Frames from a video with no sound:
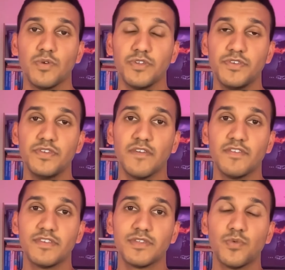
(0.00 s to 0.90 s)
We do dive
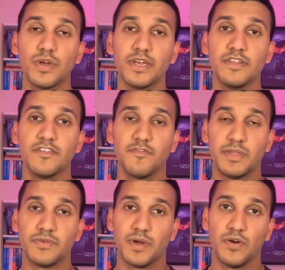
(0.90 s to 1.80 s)
into the weeds of
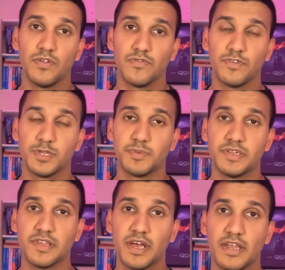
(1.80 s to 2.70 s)
mental health, which
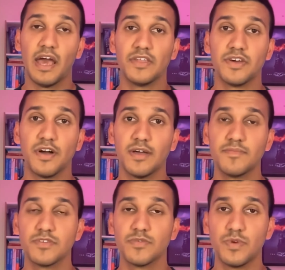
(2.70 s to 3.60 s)
means that at
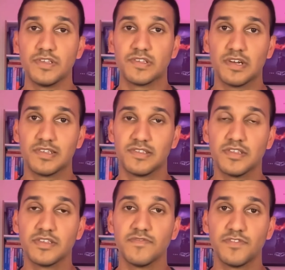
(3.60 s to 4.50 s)
times we discuss
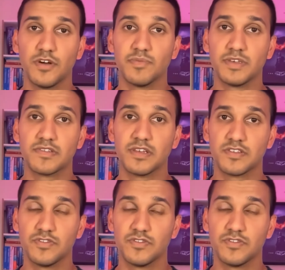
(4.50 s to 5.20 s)
sensitive topics like